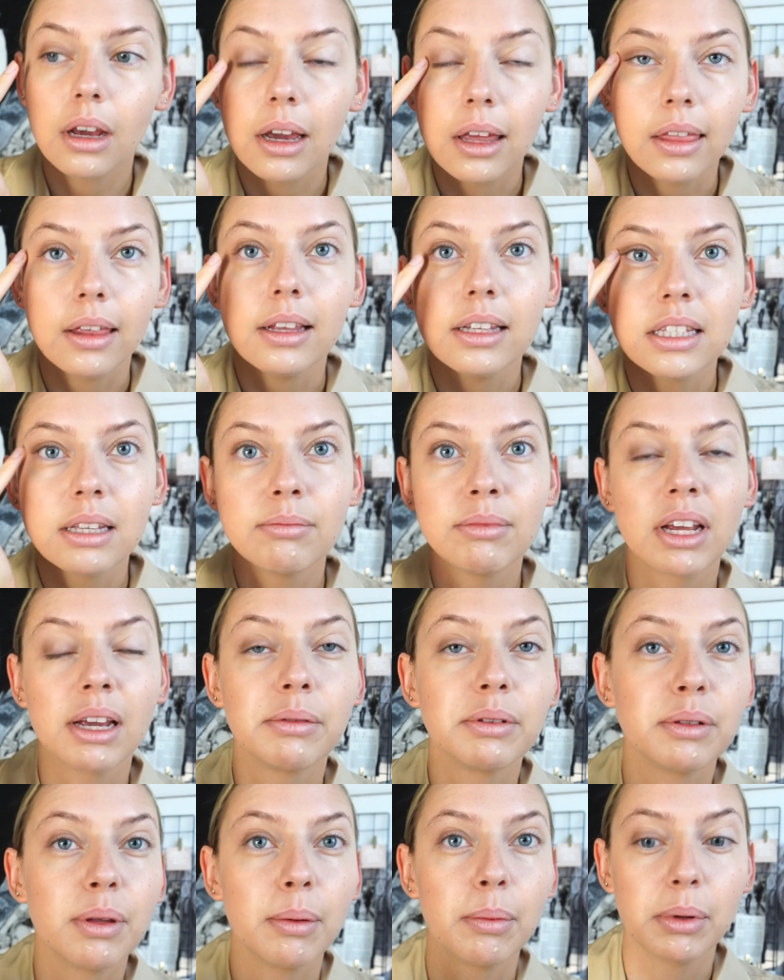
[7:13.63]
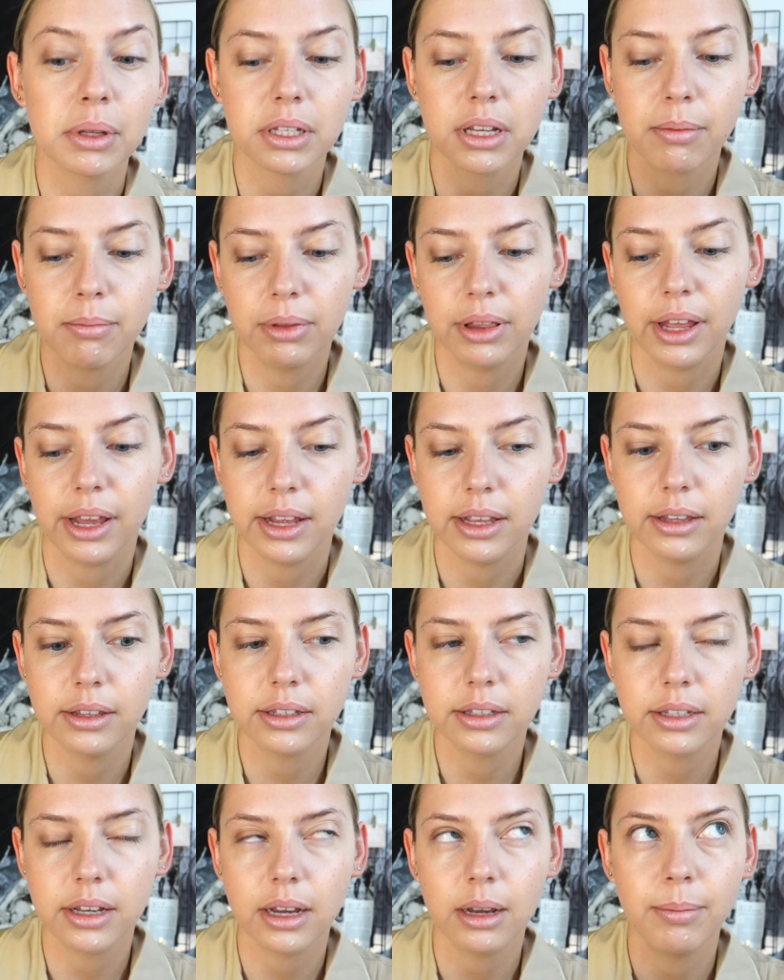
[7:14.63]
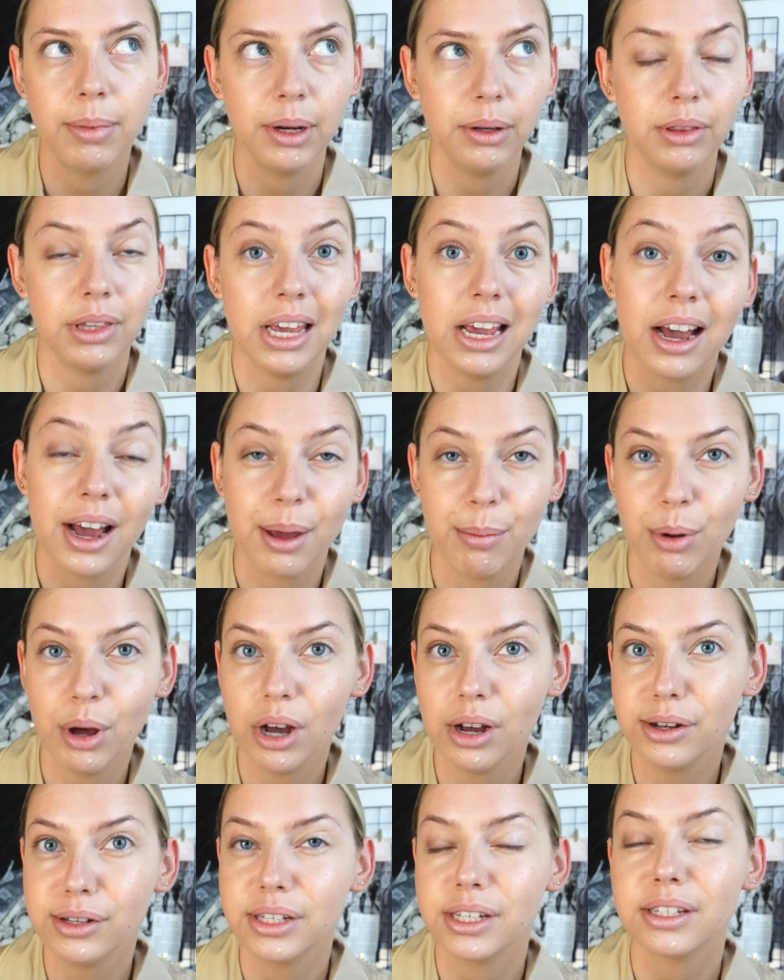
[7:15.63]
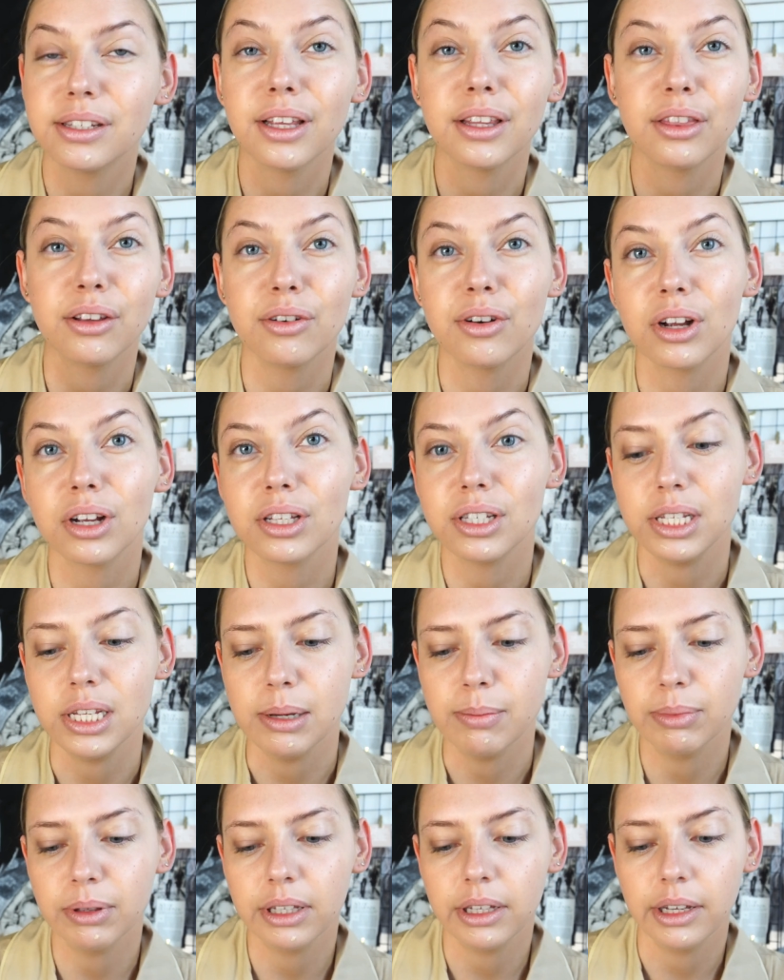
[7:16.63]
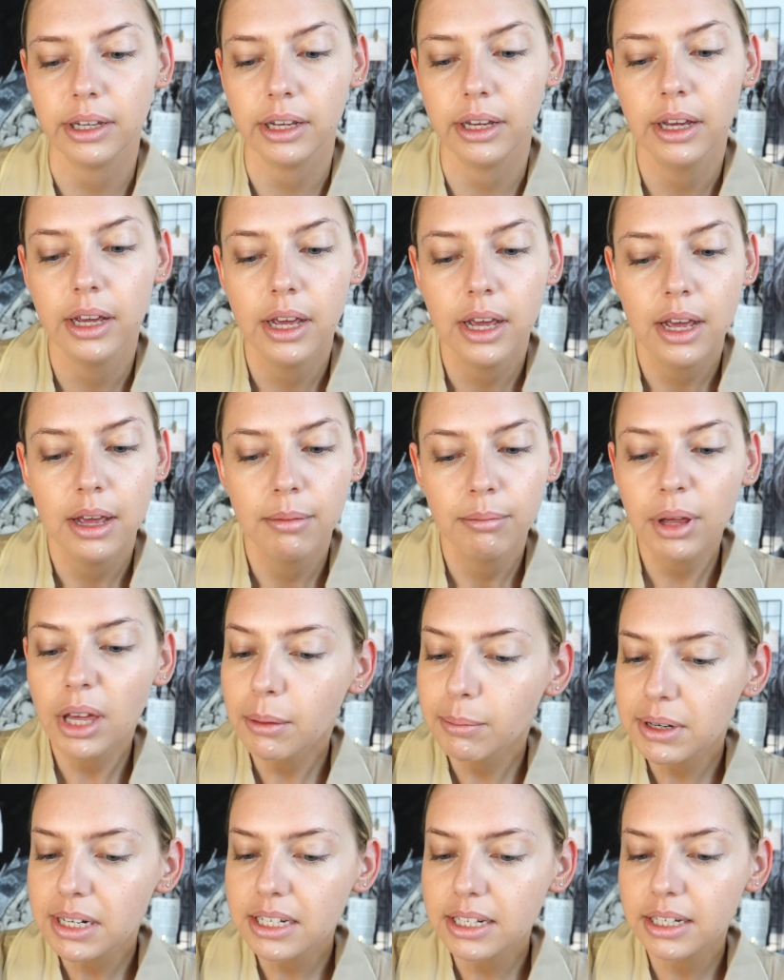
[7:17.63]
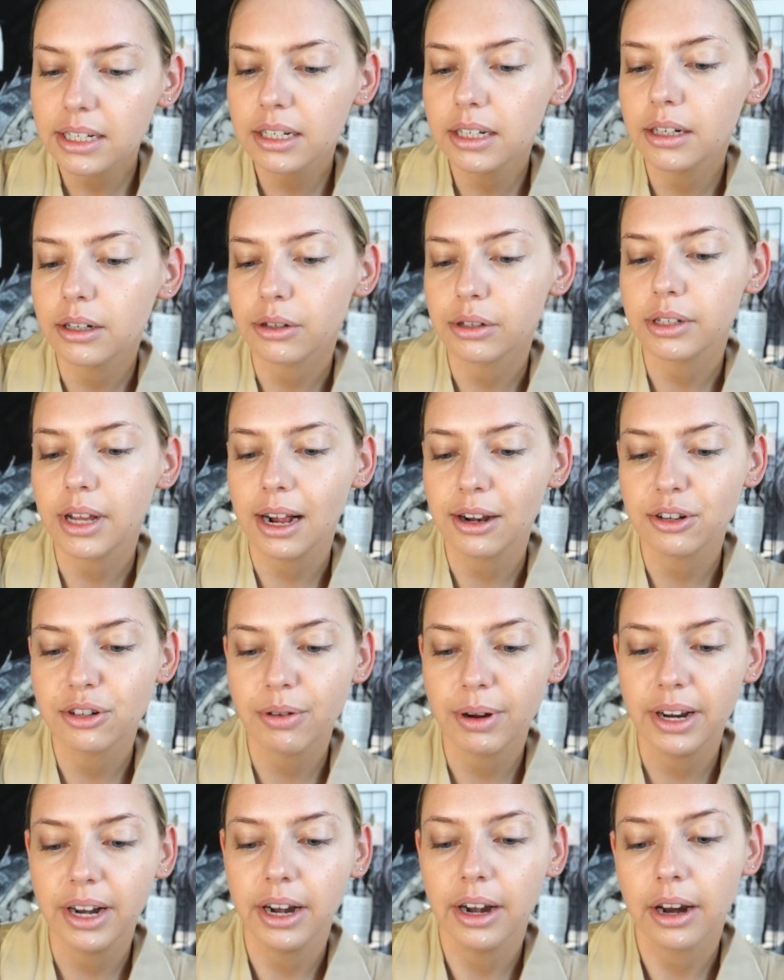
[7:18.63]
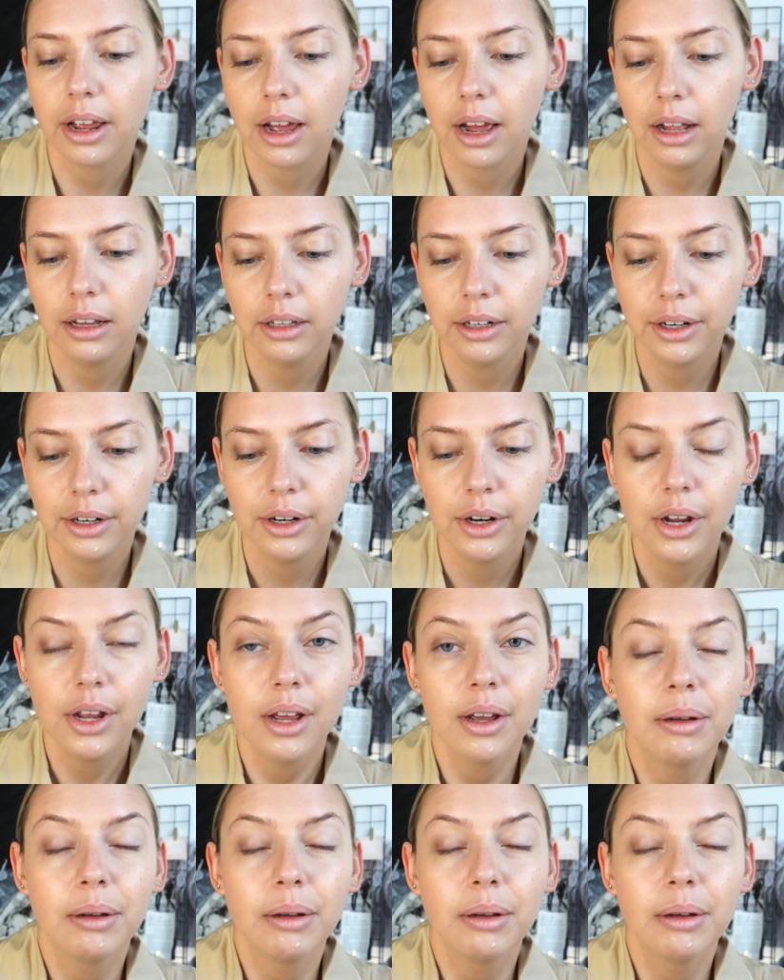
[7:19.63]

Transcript: I think sometimes people's complaint about the iPods is that they're not deeply pigmented or saturated in color,